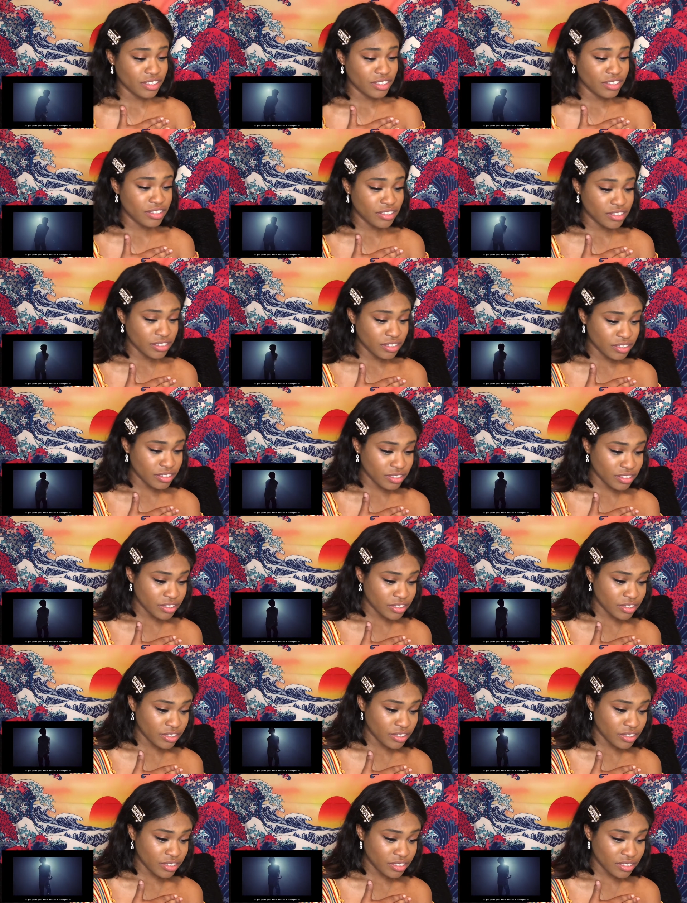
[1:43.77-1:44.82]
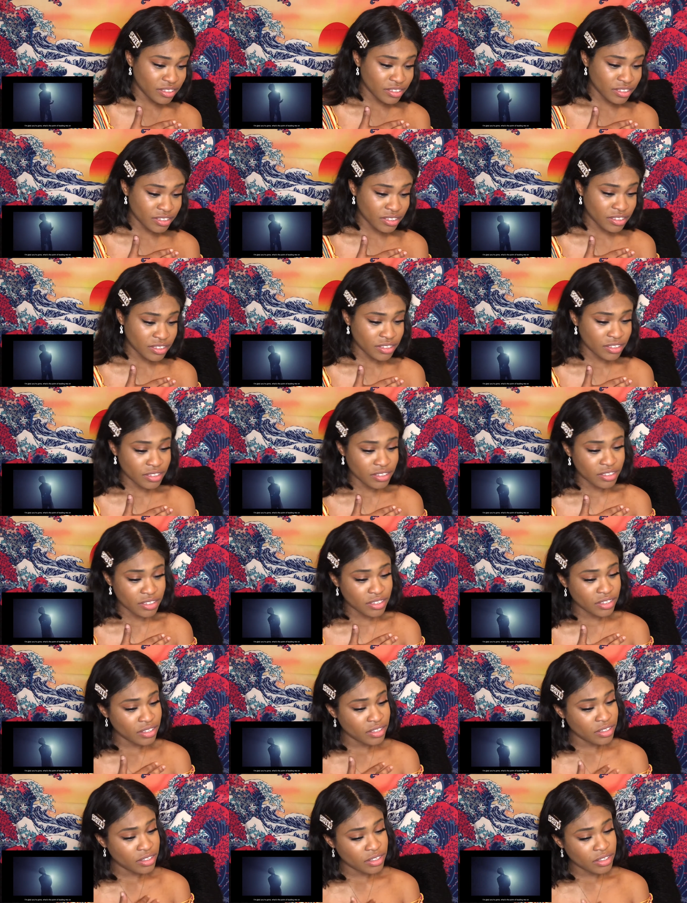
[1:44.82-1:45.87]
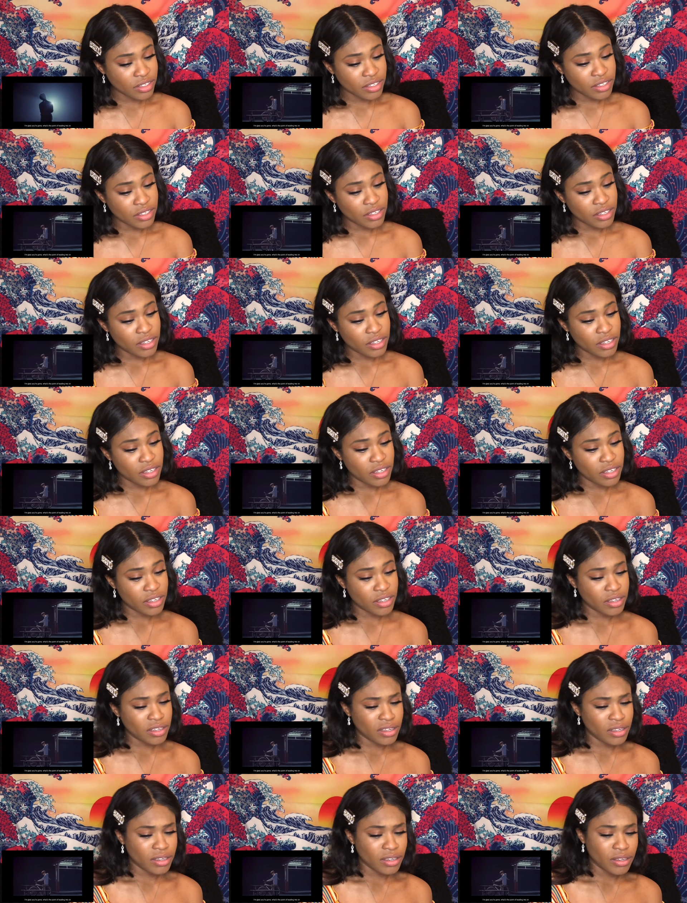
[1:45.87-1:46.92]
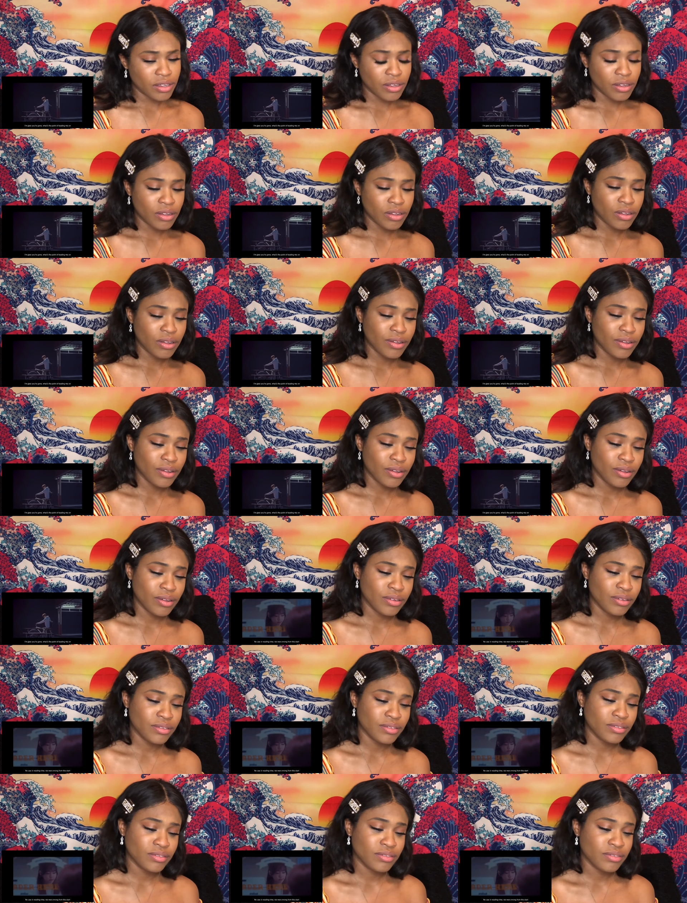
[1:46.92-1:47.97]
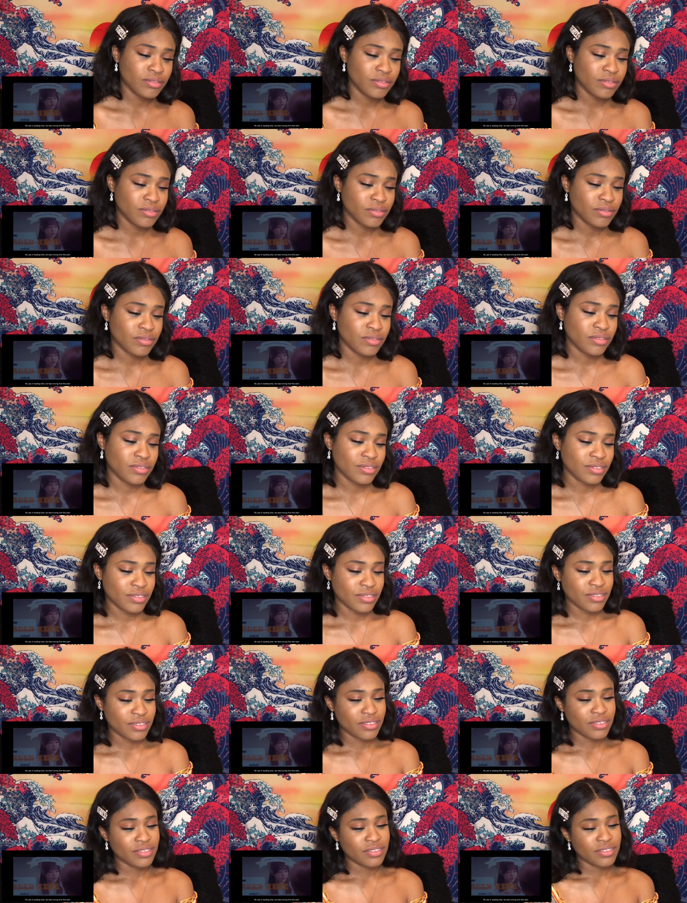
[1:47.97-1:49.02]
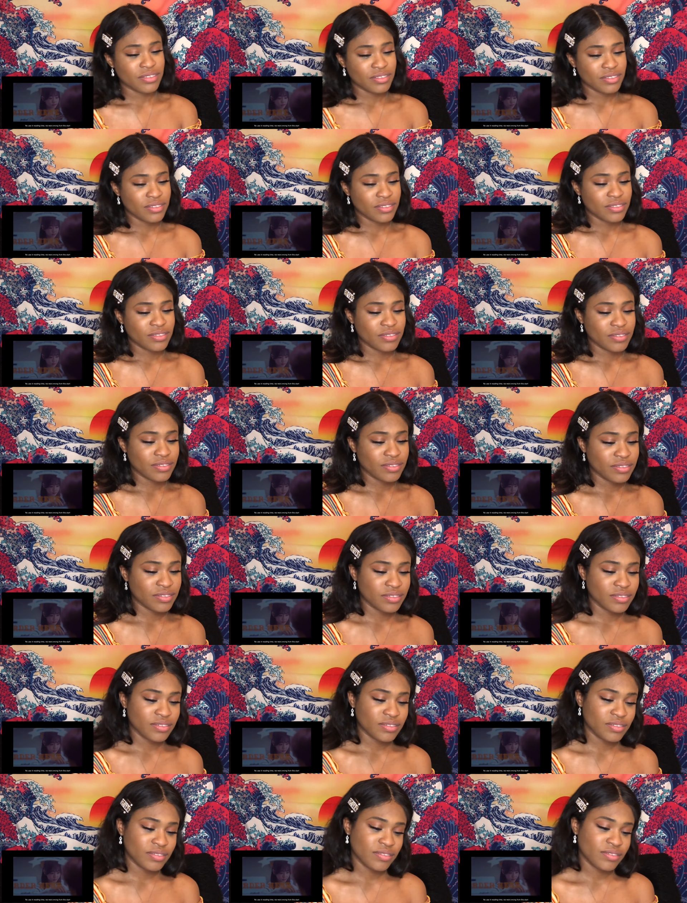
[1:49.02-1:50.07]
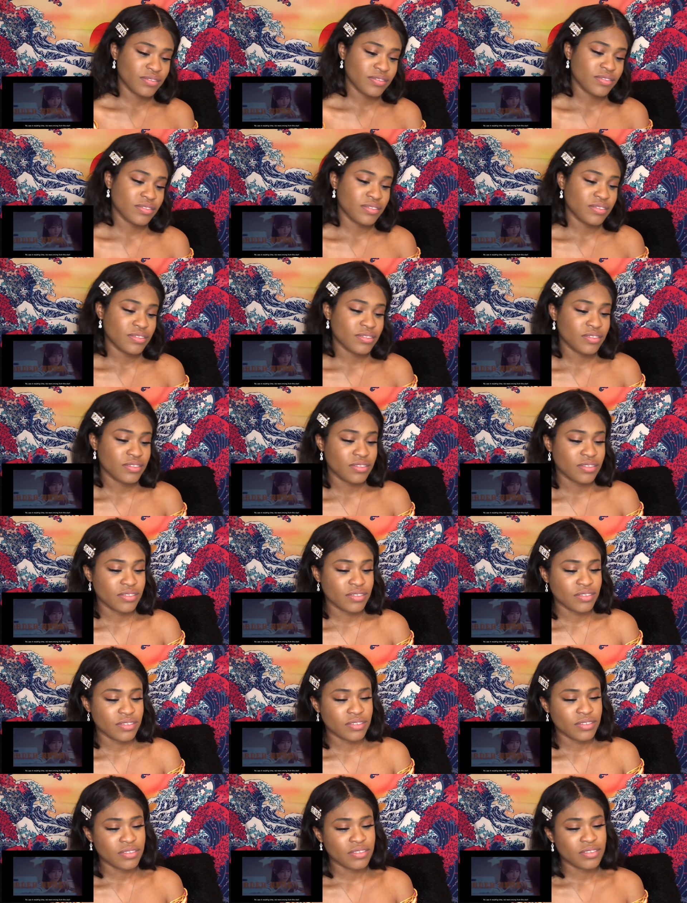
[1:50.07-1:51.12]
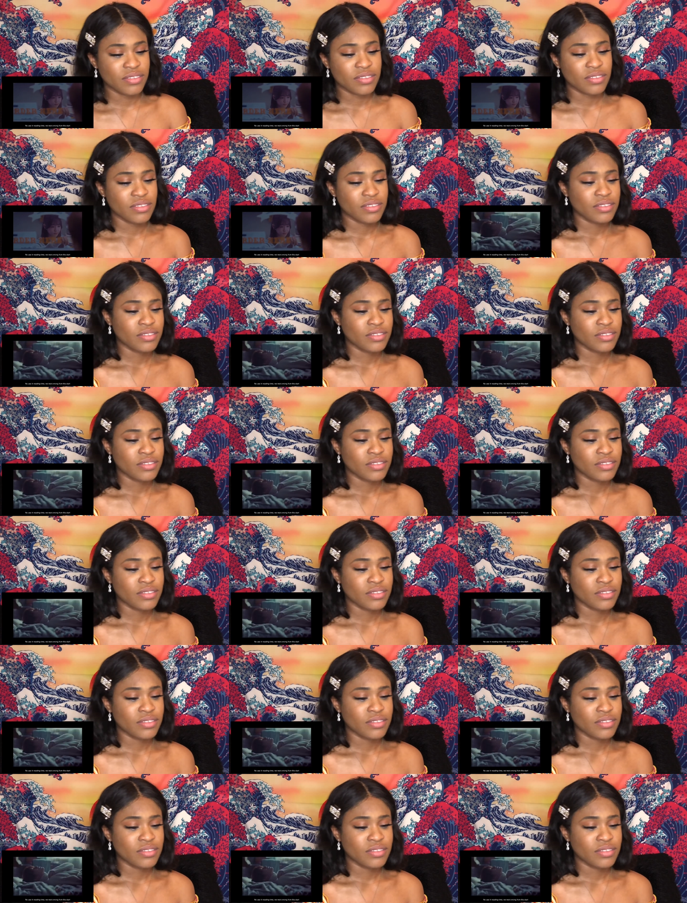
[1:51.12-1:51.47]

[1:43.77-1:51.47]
No one is speaking in this clip.